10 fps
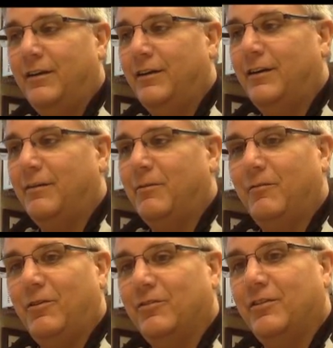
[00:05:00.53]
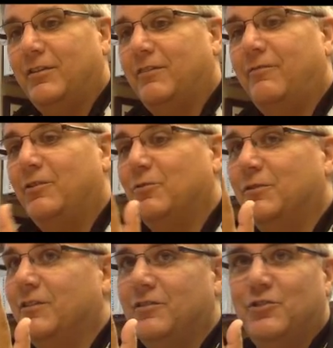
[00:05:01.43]
Um, if all of a sudden an official
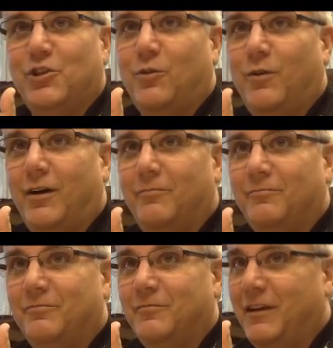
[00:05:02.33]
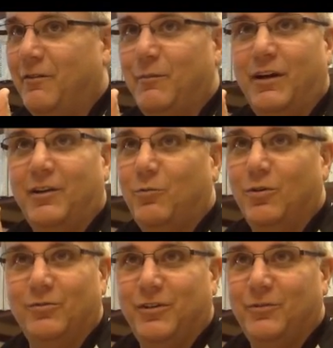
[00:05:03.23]
doesn't show up, everybody in the world